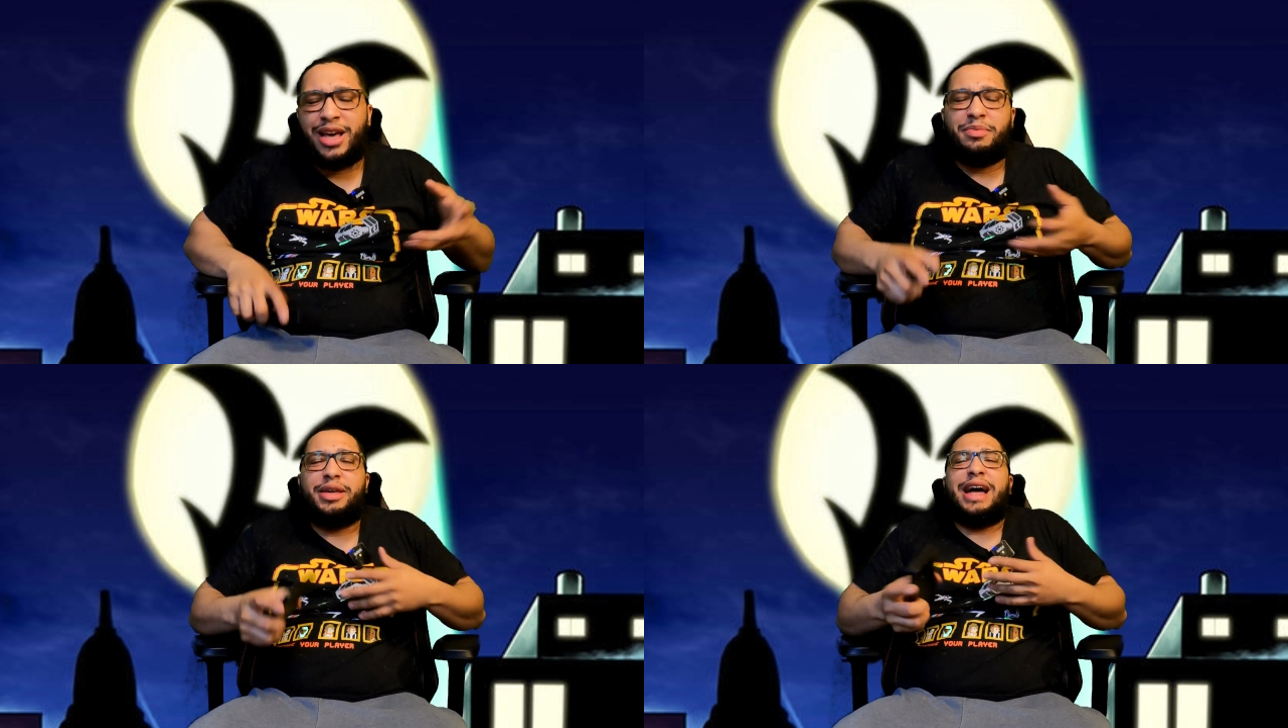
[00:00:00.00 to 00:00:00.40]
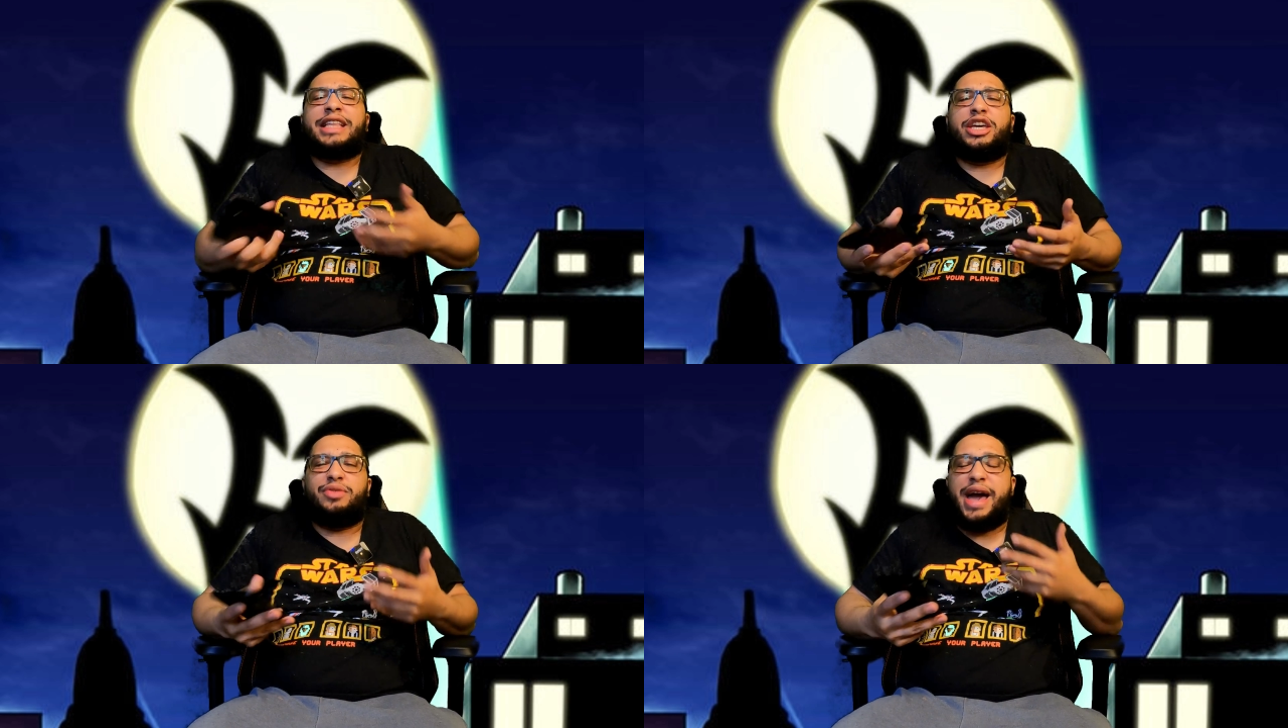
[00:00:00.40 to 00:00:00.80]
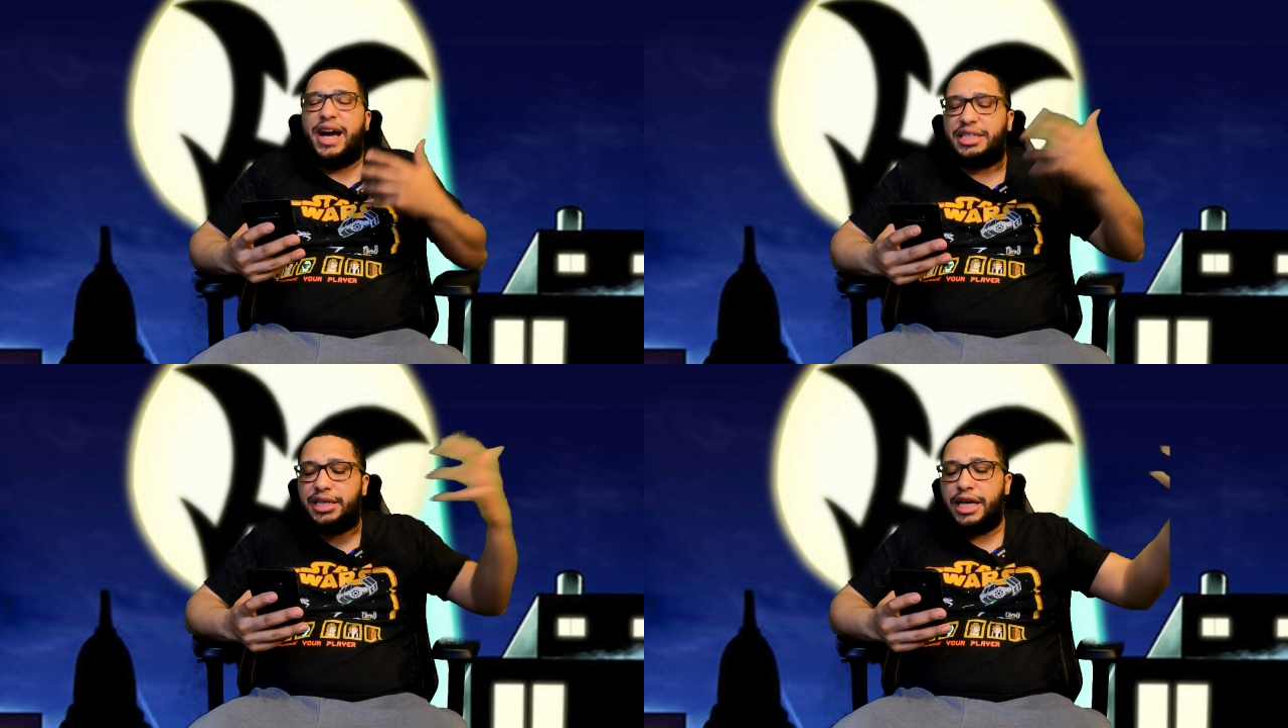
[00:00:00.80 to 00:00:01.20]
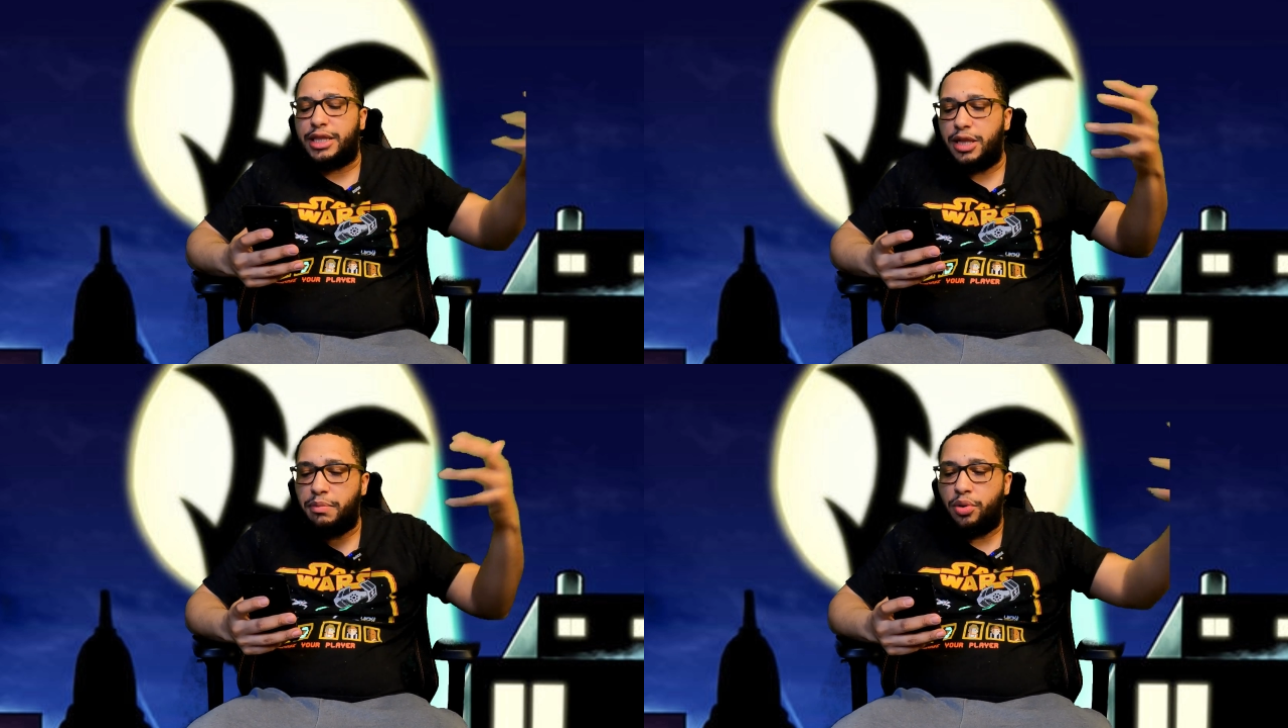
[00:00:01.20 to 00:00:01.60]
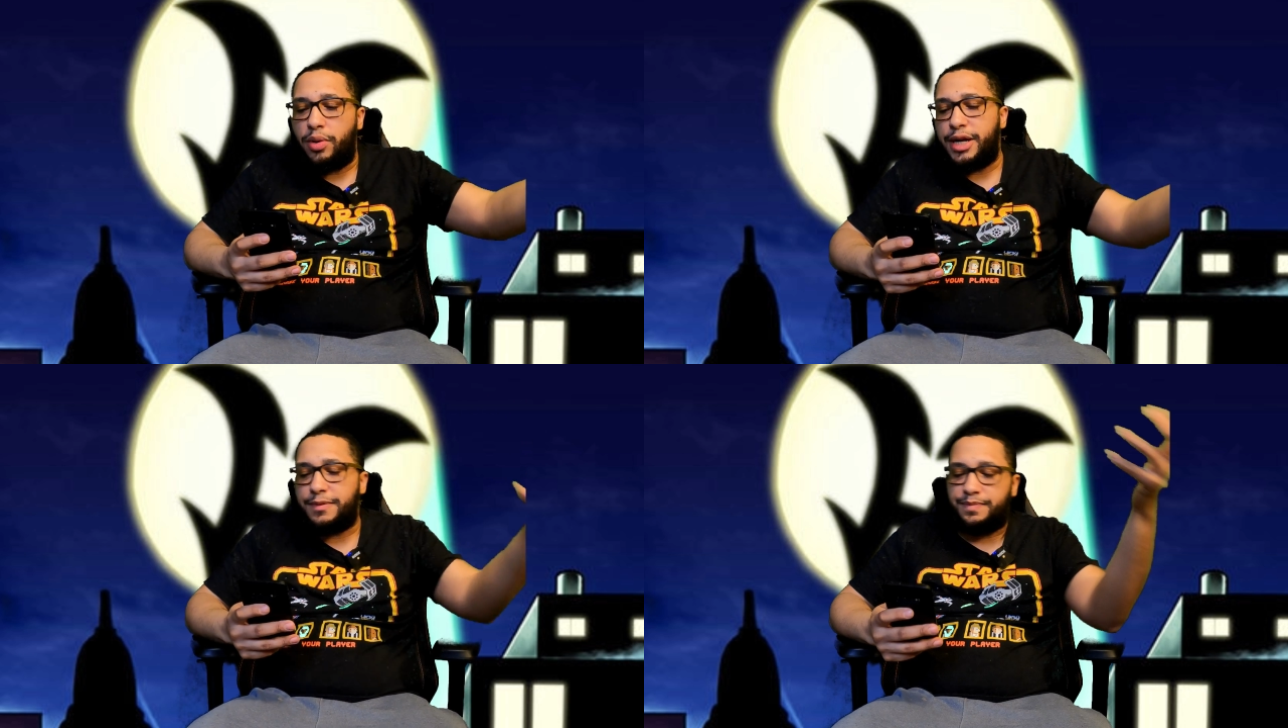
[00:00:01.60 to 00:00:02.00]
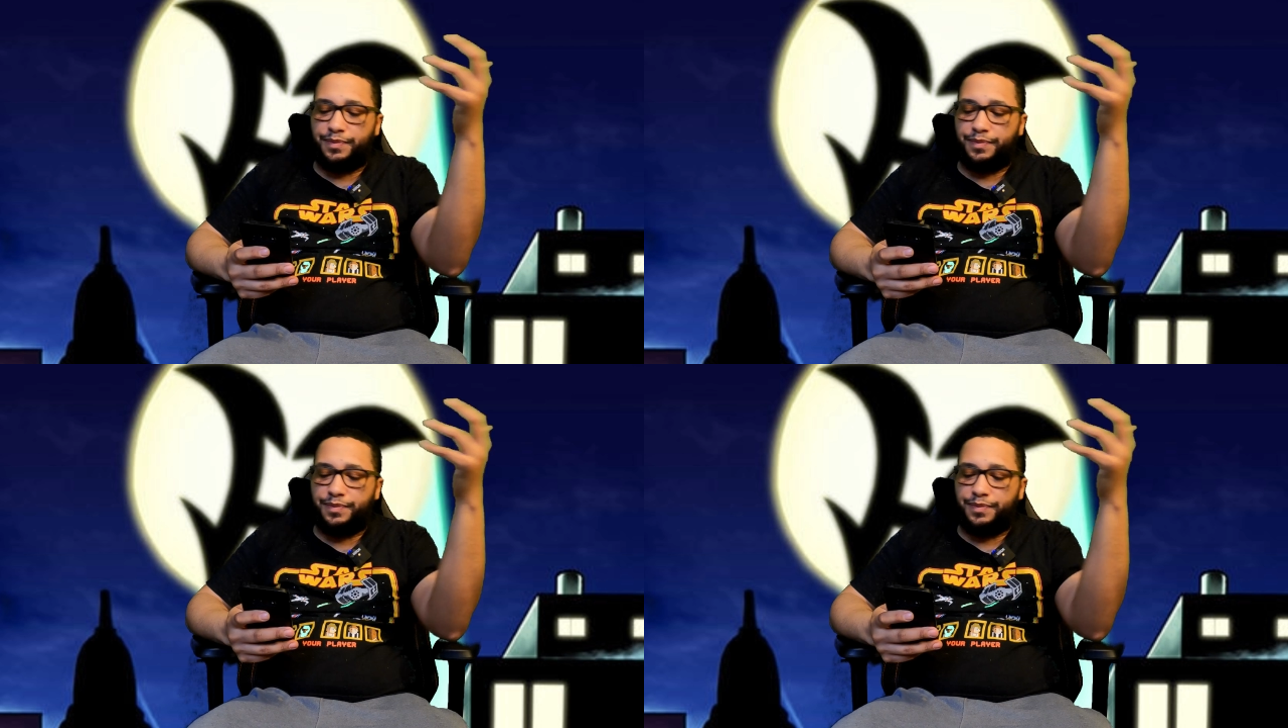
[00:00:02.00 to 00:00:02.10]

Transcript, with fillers: I mean, I think you guys get the point.